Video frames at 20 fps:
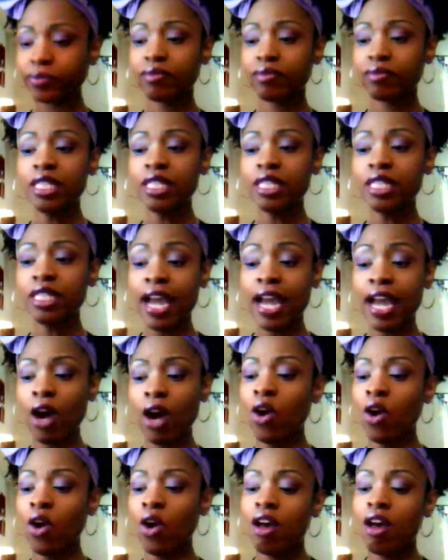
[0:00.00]
Now,
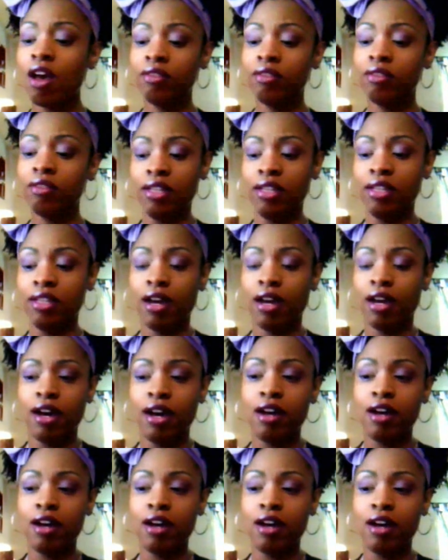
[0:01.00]
the
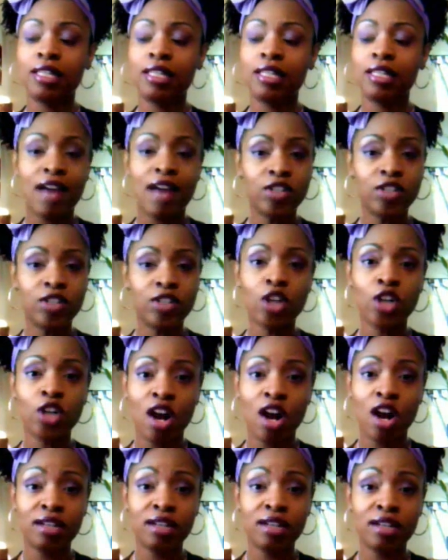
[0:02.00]
Lavender Garden,
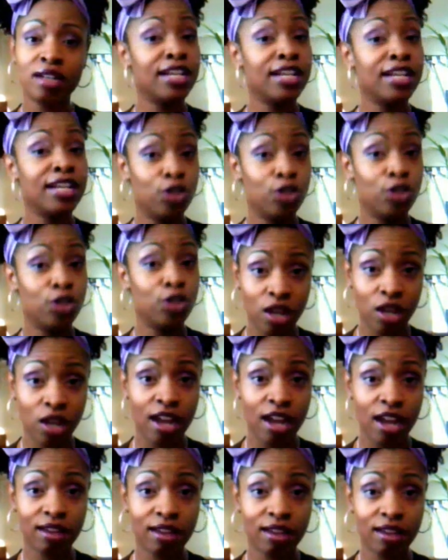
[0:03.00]
I do like.
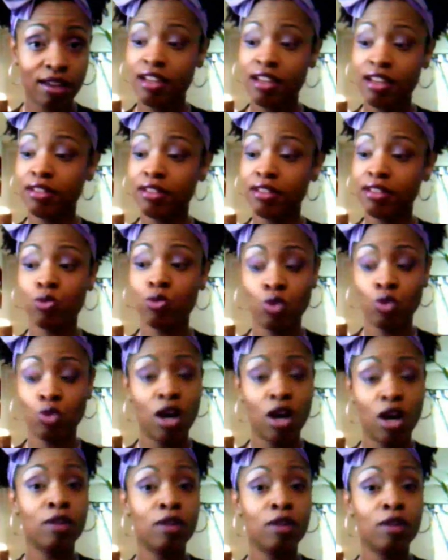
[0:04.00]
It's a
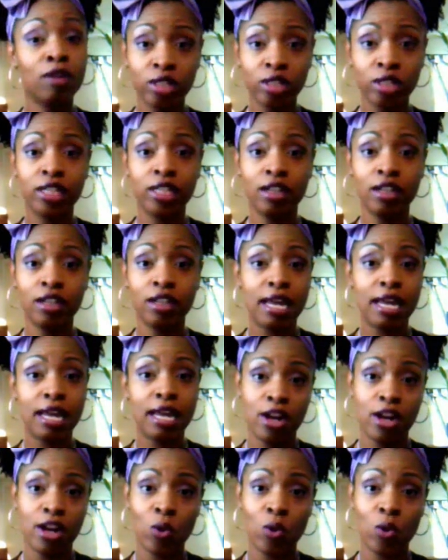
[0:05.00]
really good hair
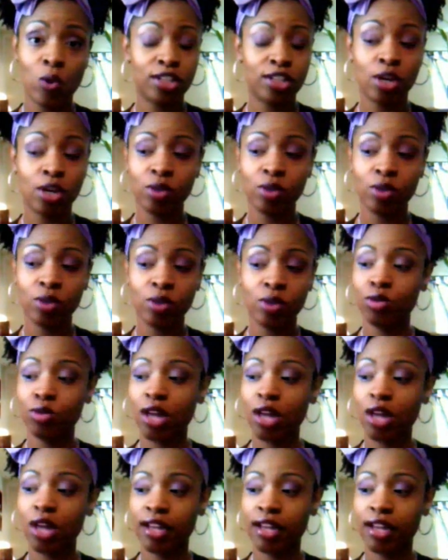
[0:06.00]
wash. I really do
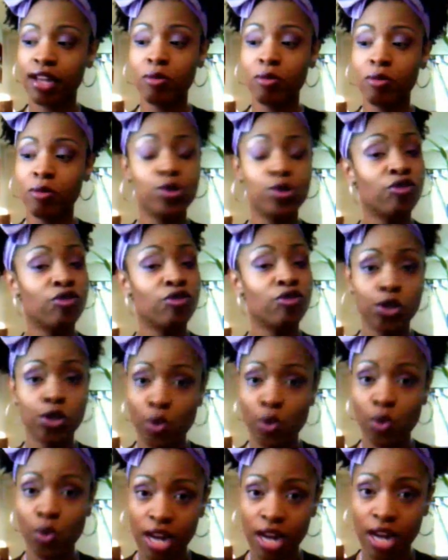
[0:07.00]
like it. It was the first one
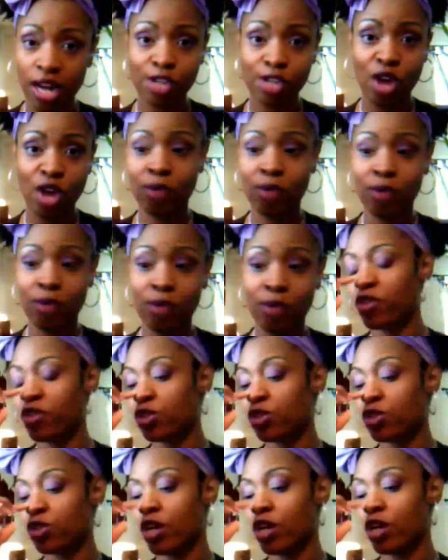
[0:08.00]
that I tried when I first
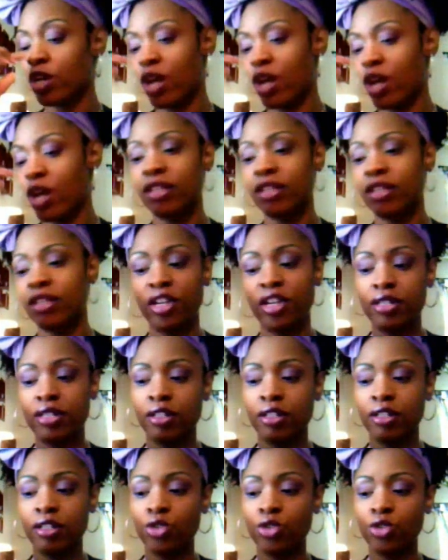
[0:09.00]
started trying the
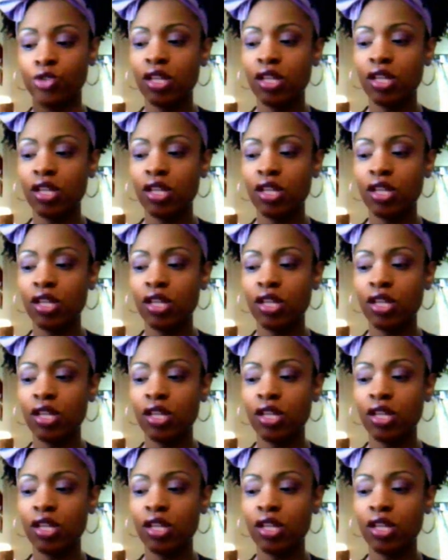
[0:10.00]
Terressentials.